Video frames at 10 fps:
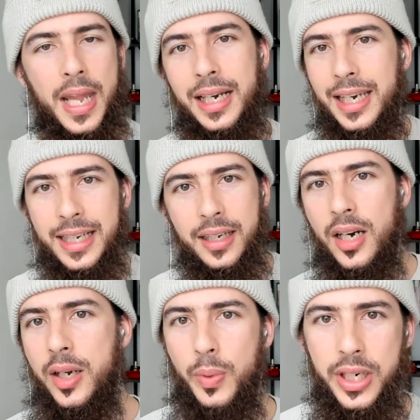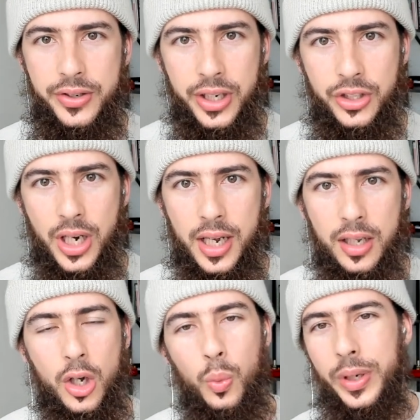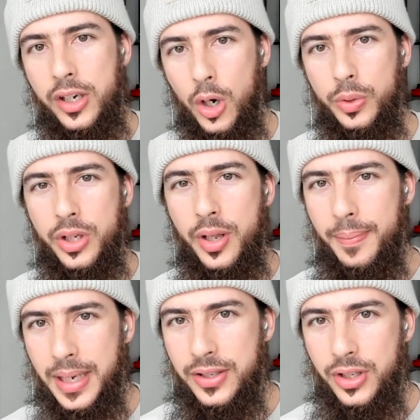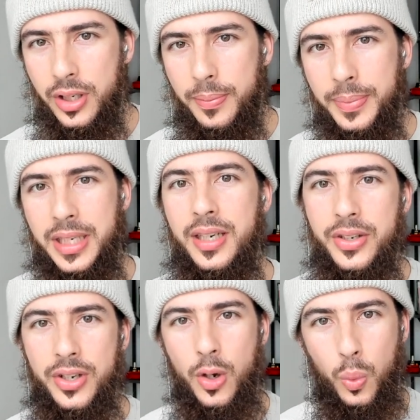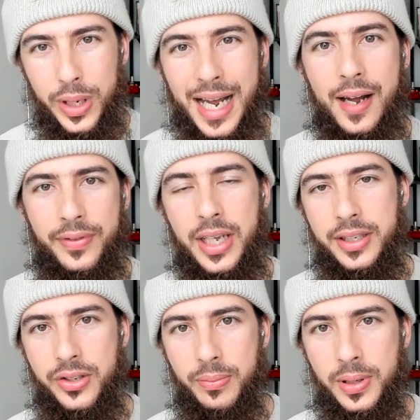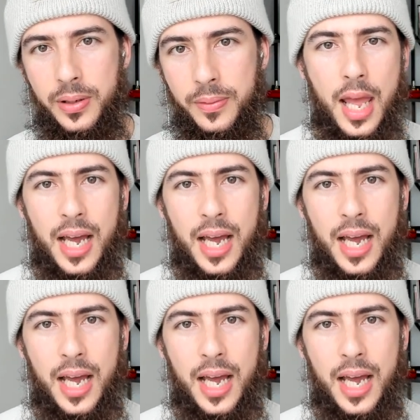Late at night when it's Isha, we go to the masjid because we have that discipline.